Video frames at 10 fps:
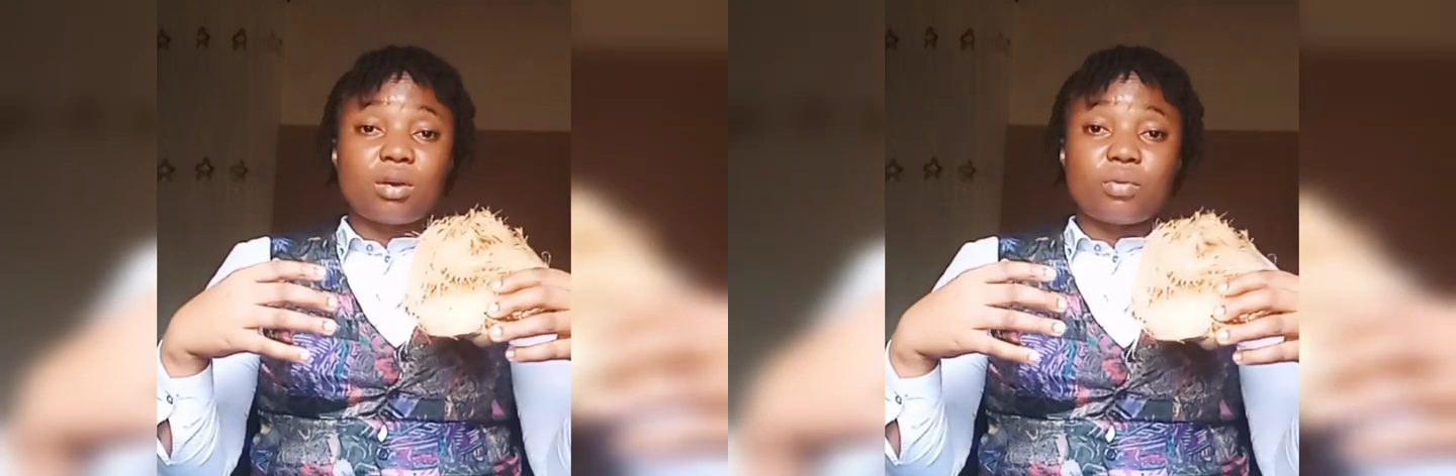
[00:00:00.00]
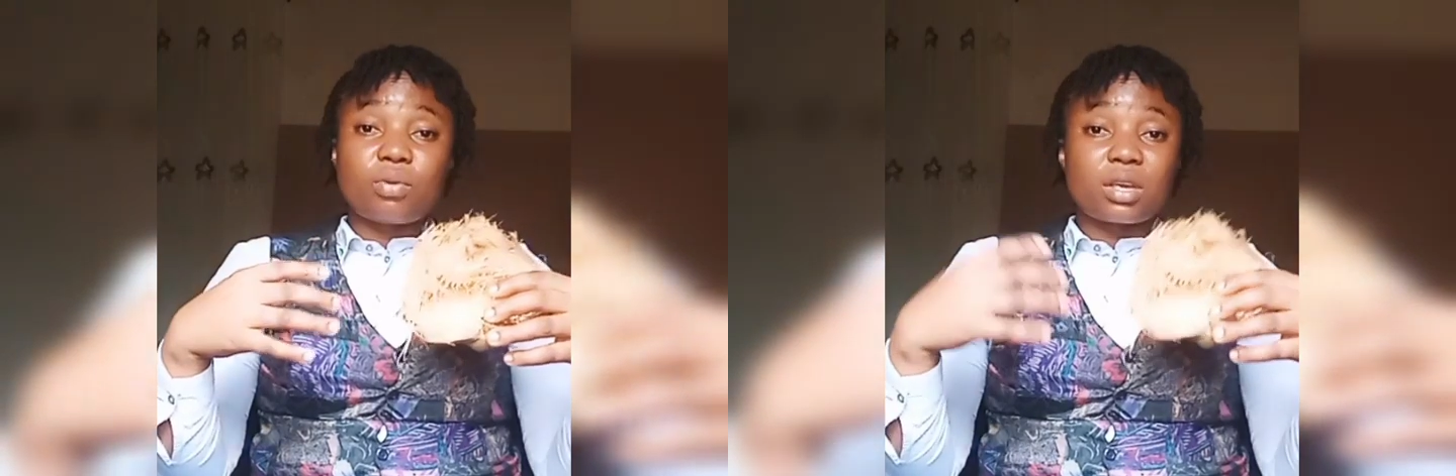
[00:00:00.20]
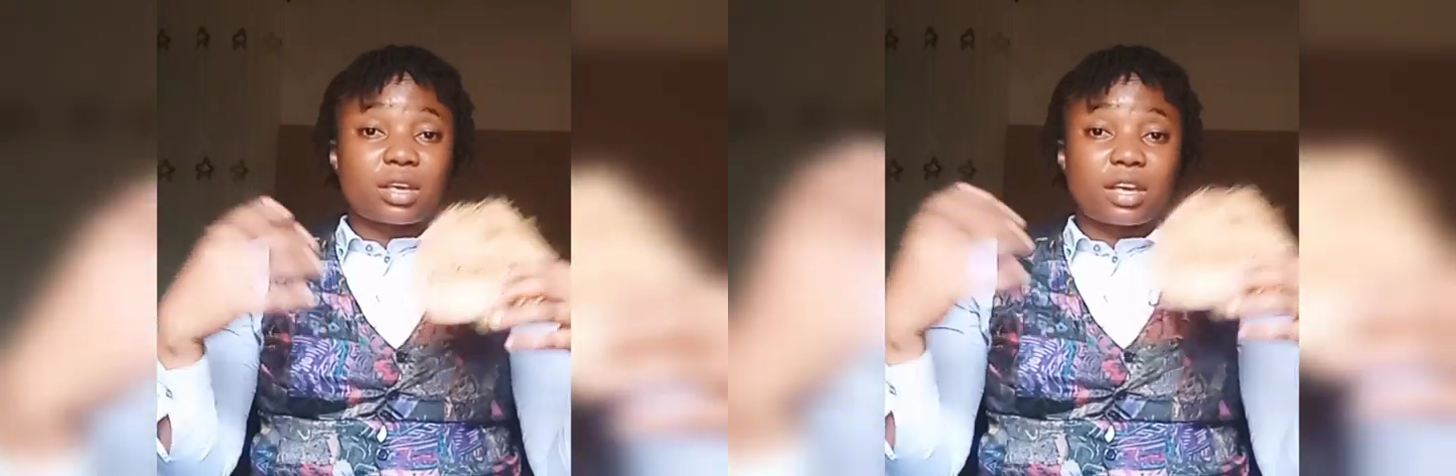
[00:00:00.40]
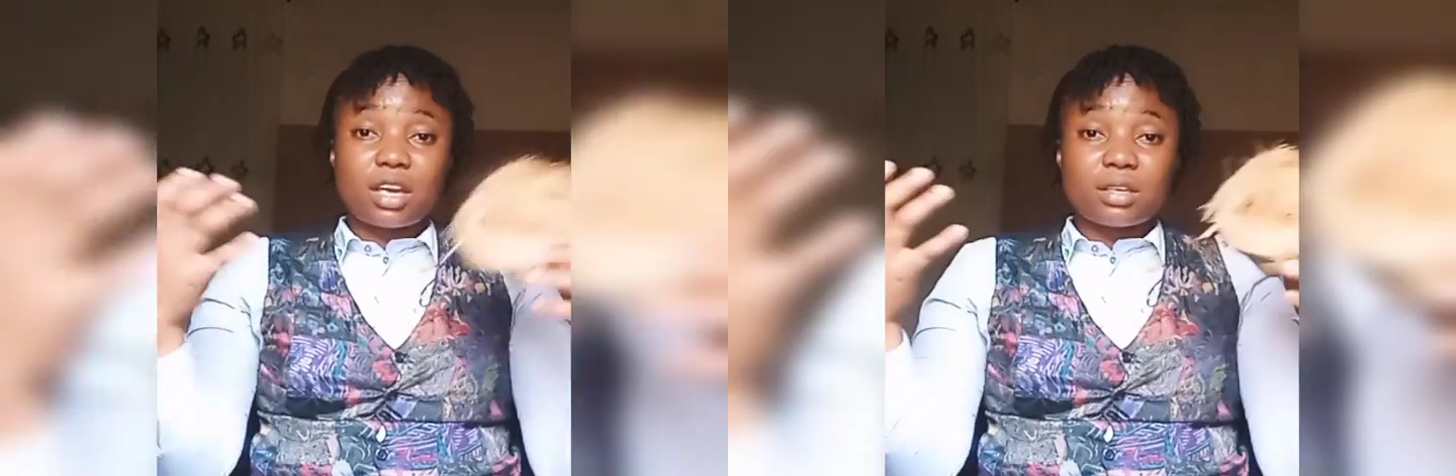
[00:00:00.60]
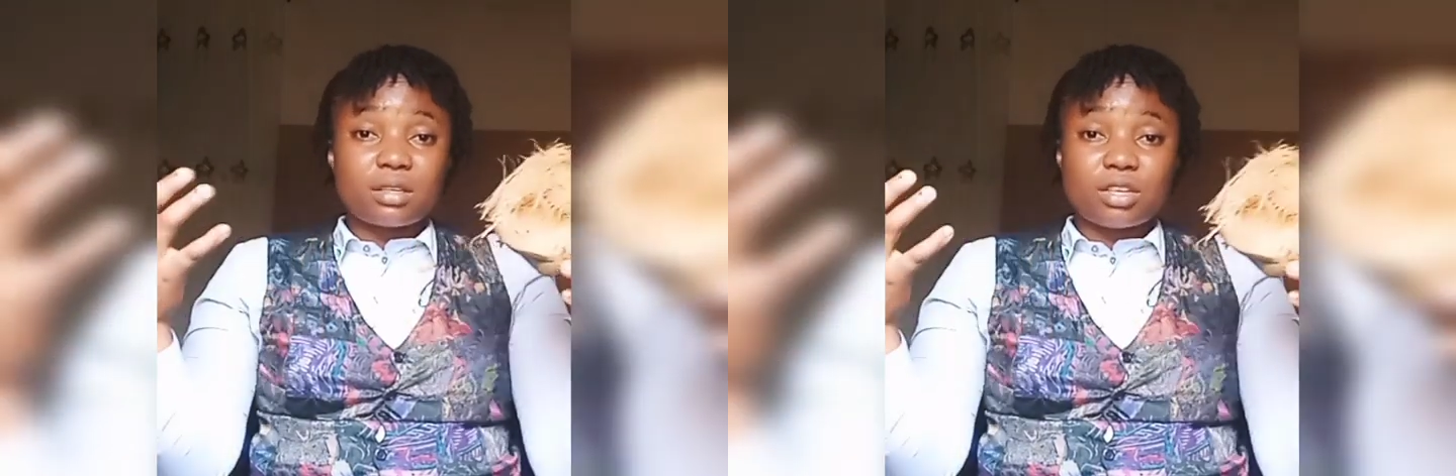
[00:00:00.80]
We
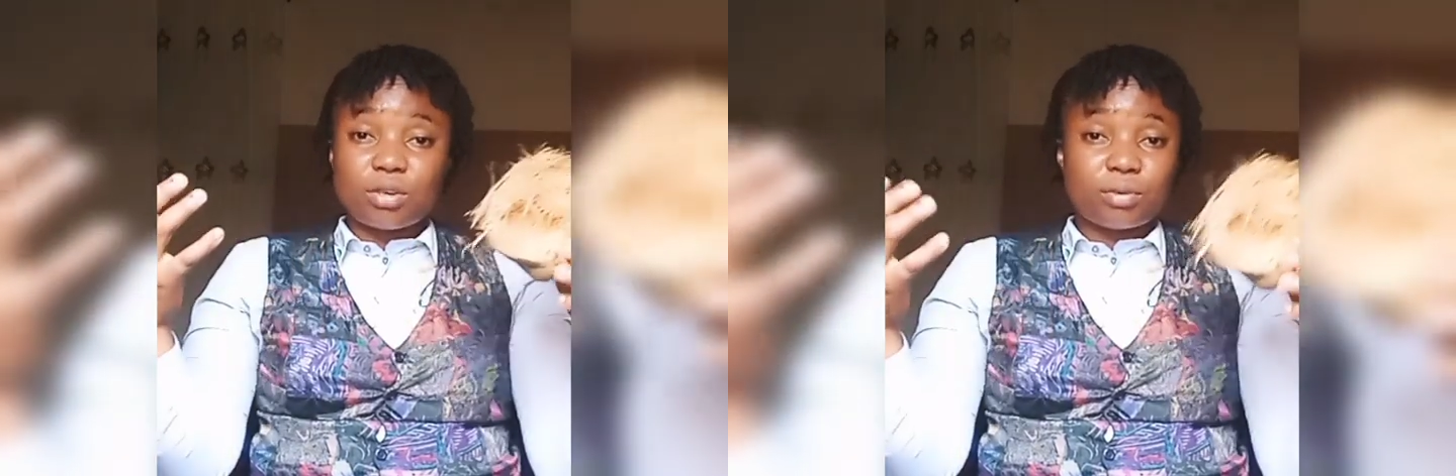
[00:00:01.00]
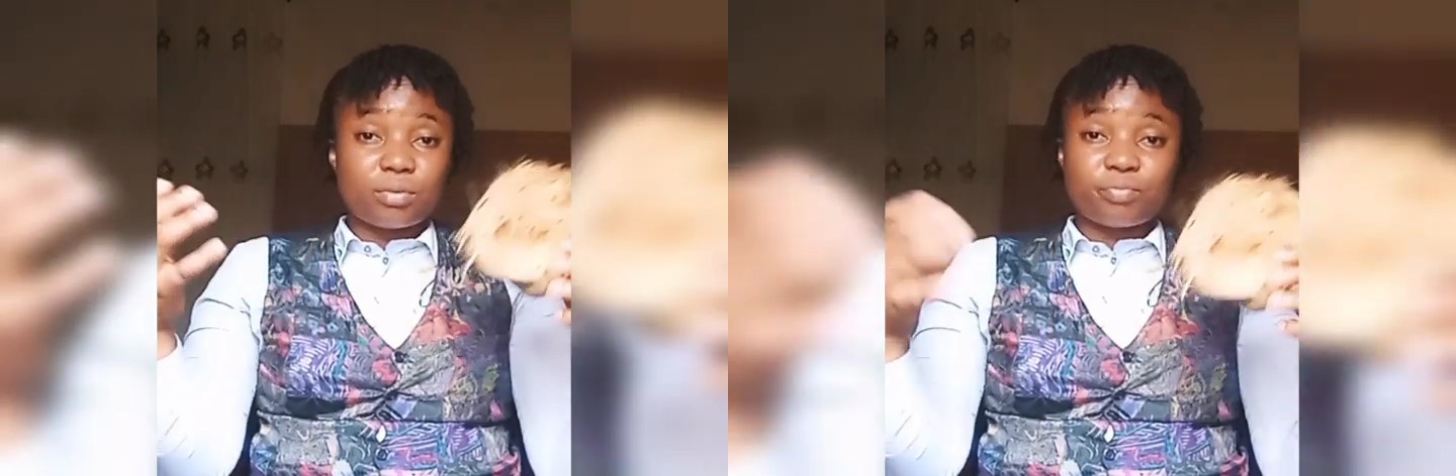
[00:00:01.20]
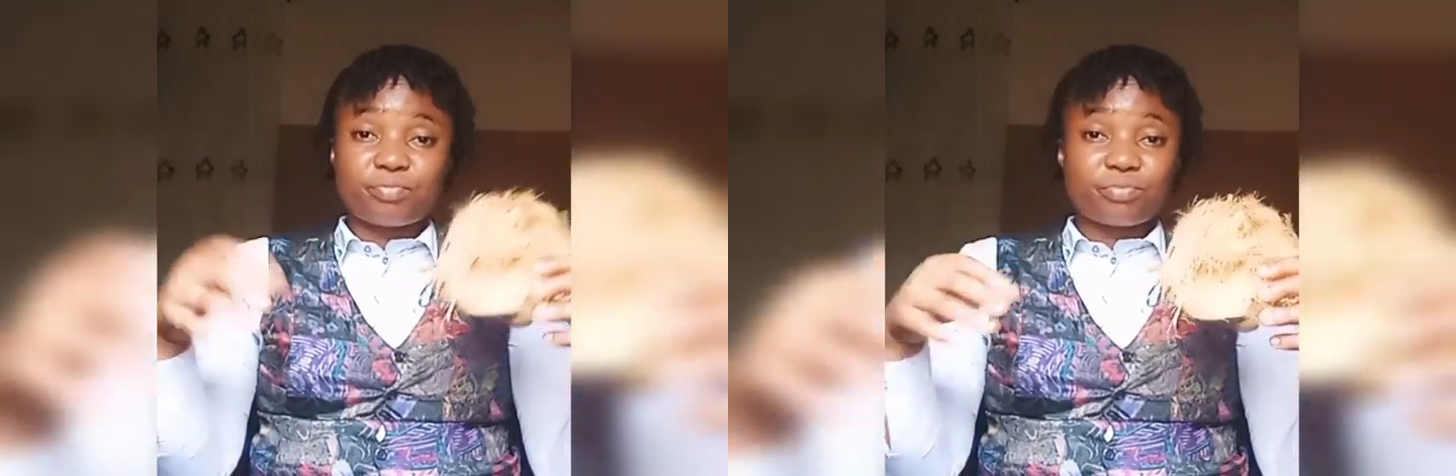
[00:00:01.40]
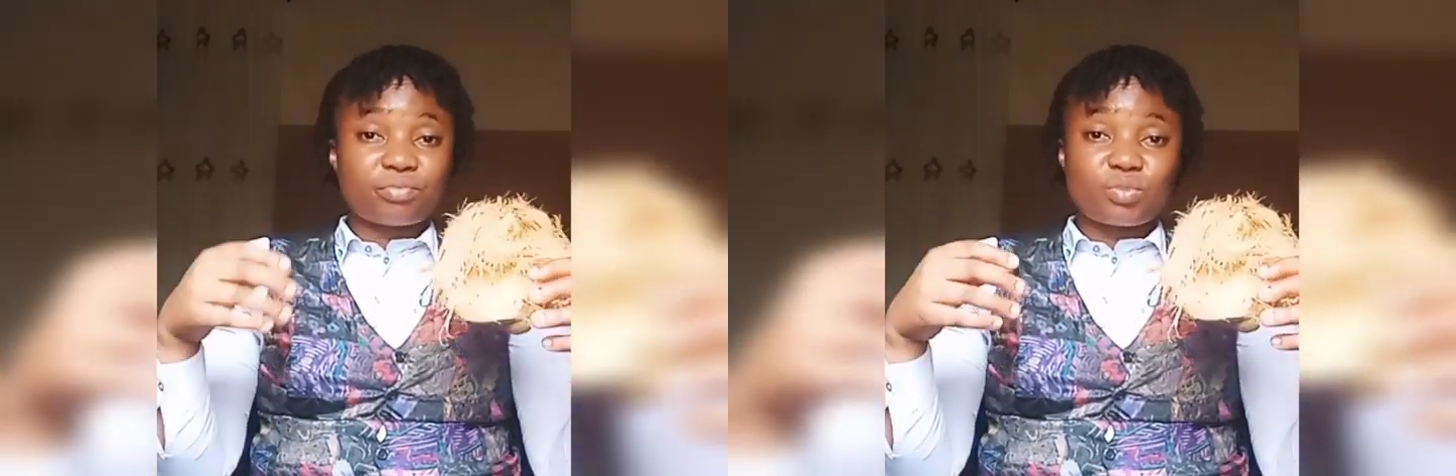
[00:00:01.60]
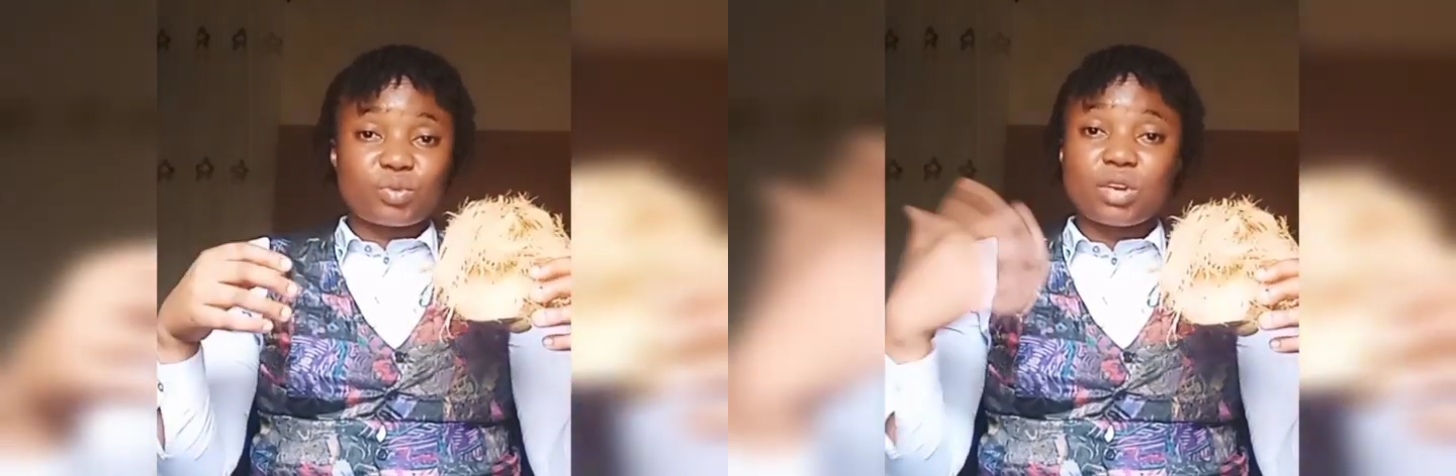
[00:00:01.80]
can,
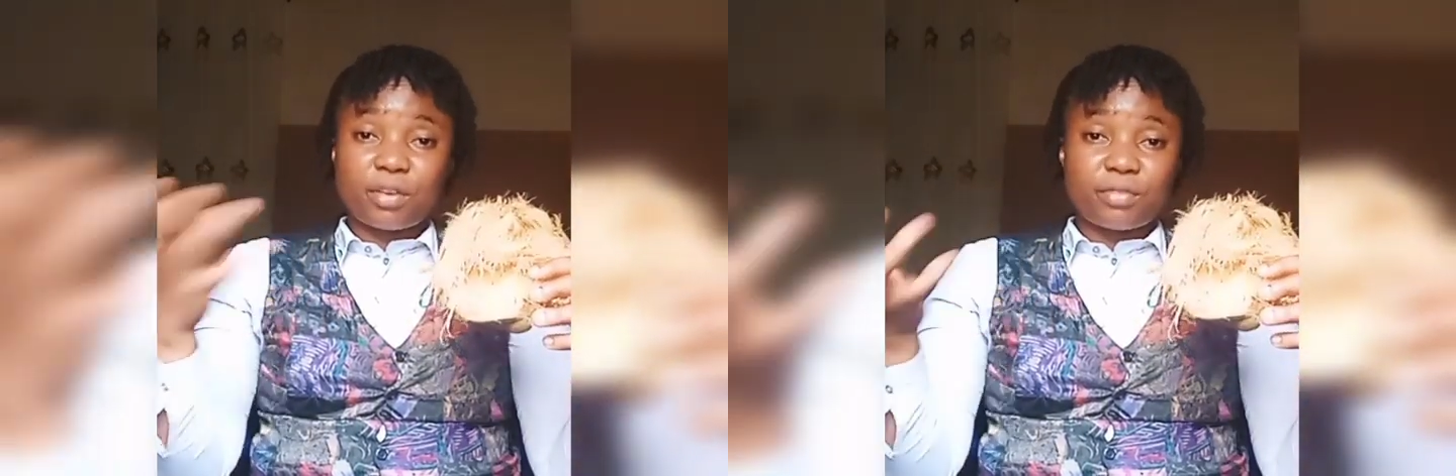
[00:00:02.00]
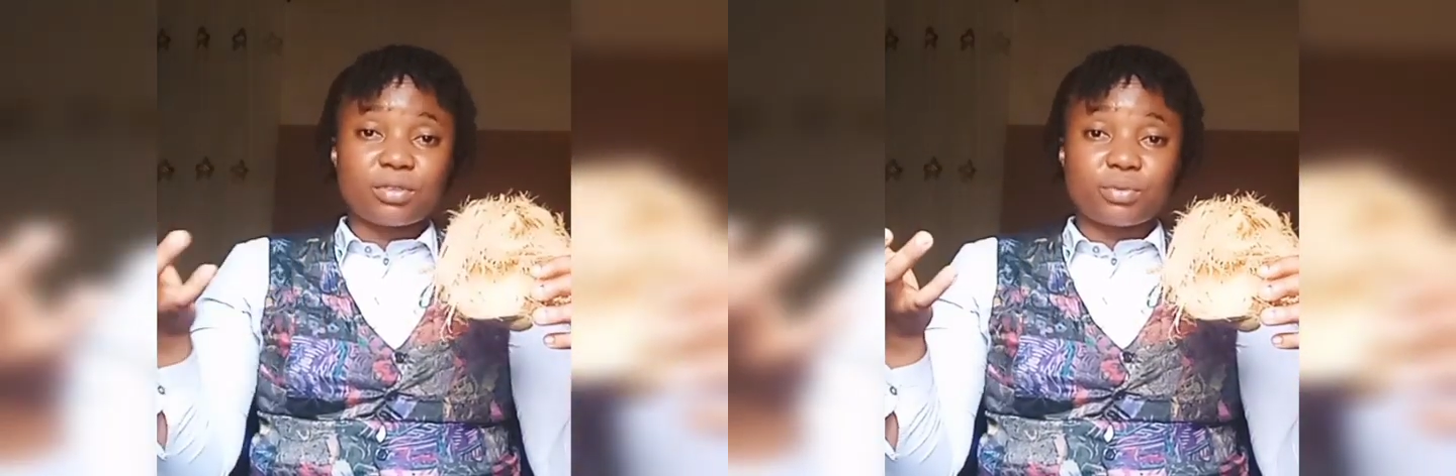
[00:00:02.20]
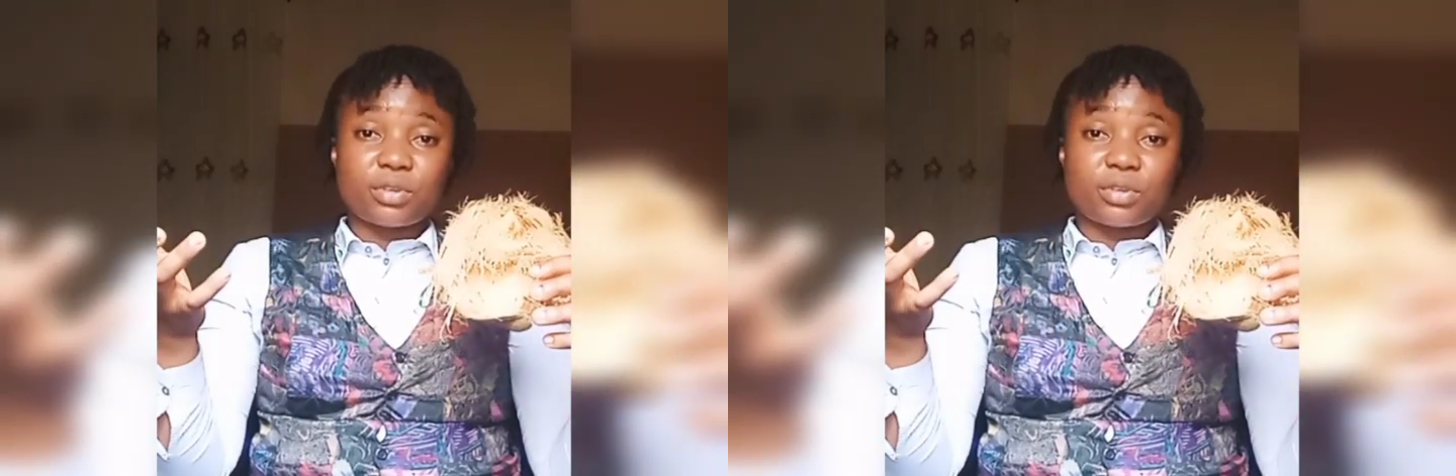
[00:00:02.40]
we love you.